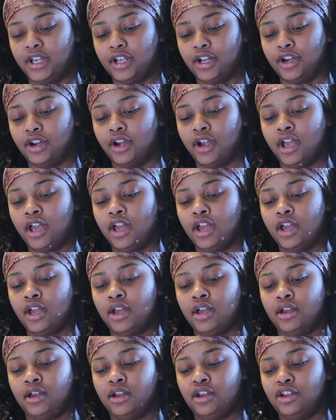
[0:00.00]
here?
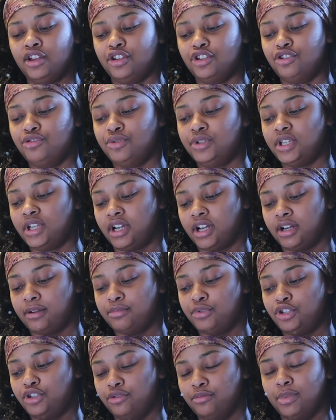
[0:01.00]
You took
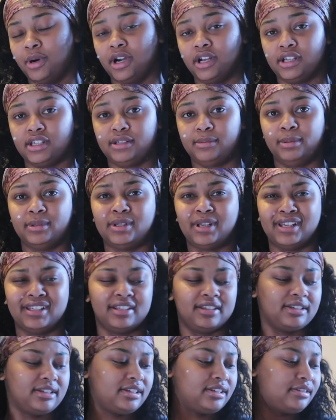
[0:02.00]
up 2 parking spaces.